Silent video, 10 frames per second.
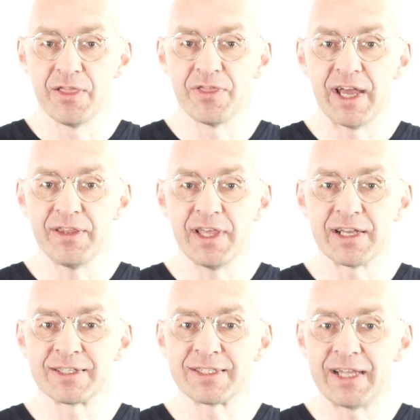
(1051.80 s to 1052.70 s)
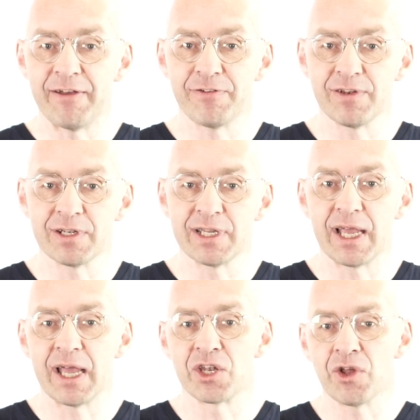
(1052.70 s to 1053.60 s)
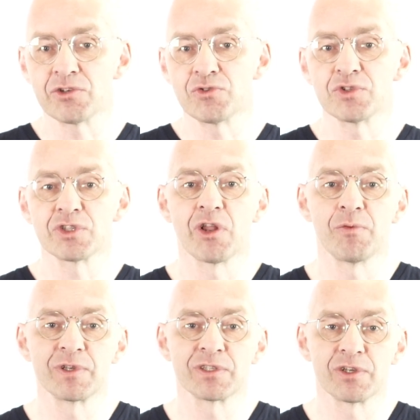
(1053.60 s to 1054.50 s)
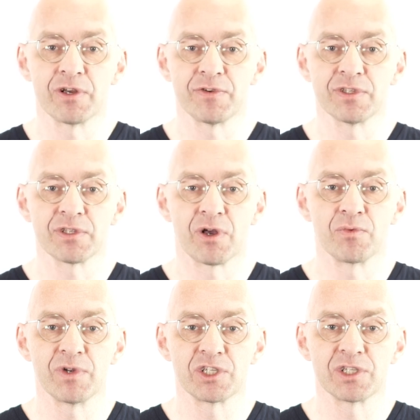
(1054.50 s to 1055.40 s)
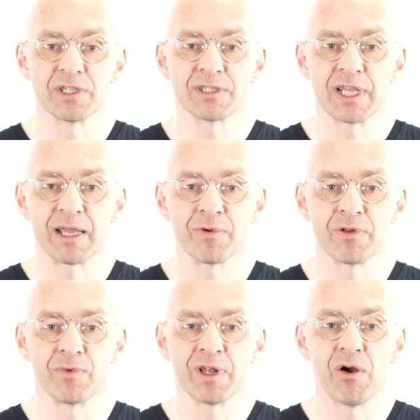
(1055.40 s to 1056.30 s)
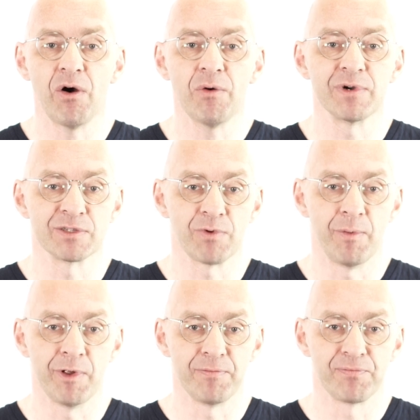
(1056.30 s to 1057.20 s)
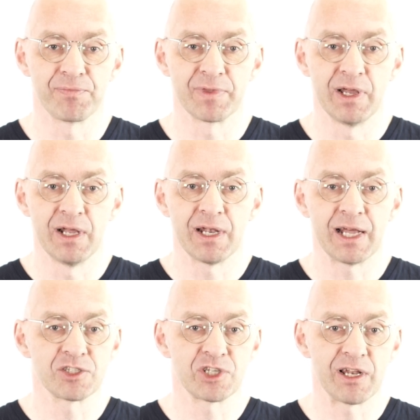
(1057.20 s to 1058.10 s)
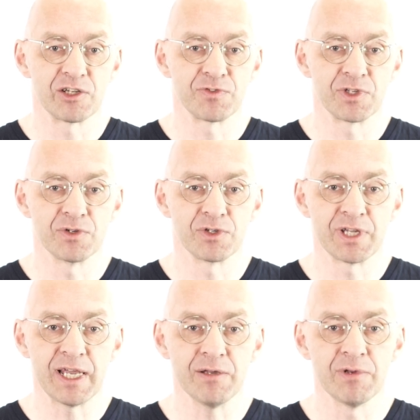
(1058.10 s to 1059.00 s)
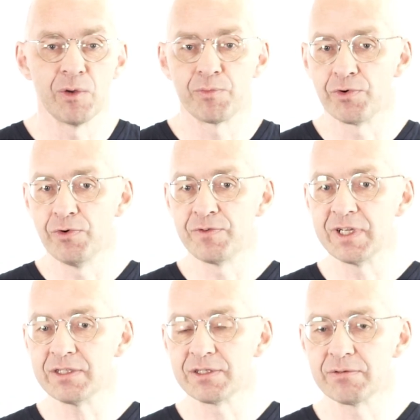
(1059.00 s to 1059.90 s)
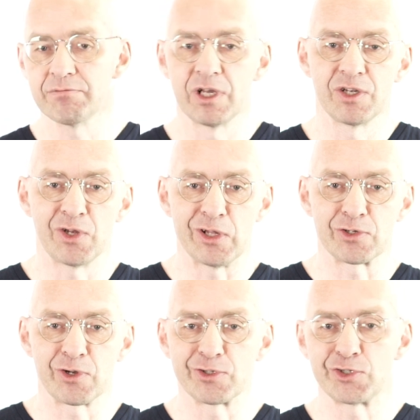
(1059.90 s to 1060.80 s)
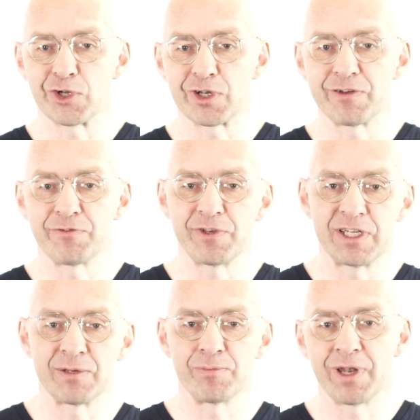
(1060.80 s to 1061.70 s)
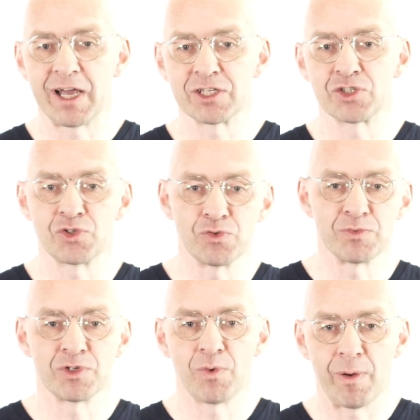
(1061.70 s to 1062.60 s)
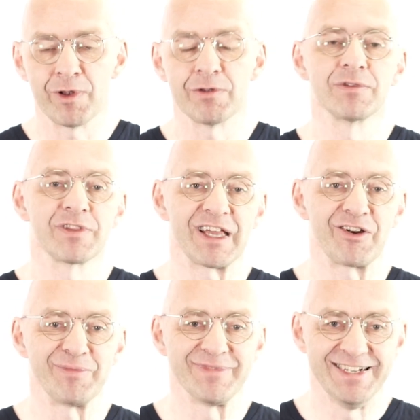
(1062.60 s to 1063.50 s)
then there is definitely a not too slopy surface on which this table will always wobble. Last challenge for you today. Prove this non-concircular feet implies doomed to wobble theorem.